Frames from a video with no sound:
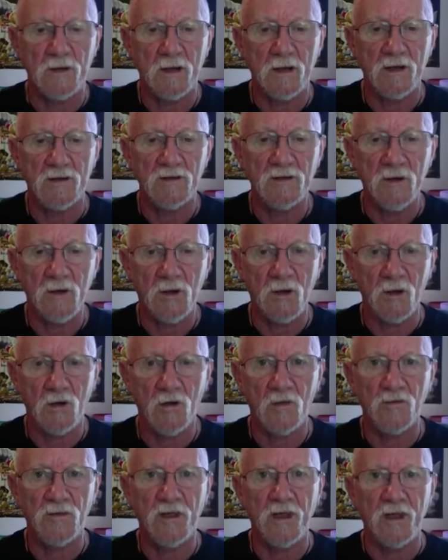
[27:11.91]
and
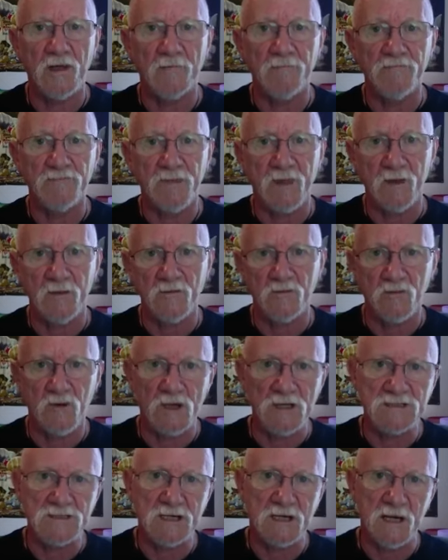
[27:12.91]
know that it
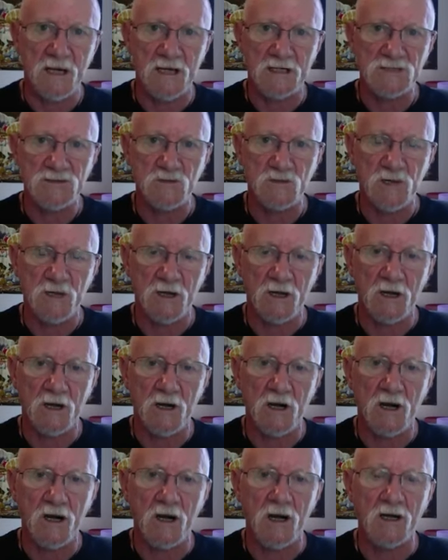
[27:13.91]
resonates with our
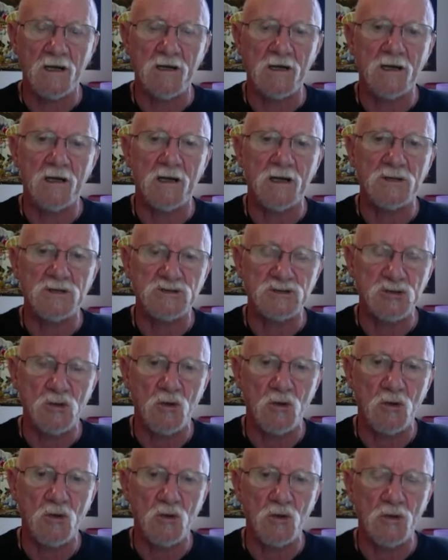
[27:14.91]
heart and our
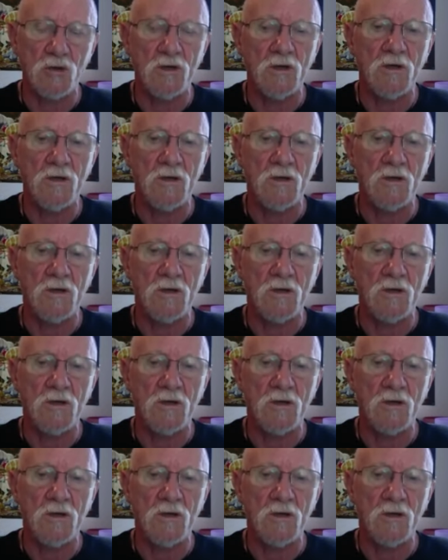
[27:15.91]
soul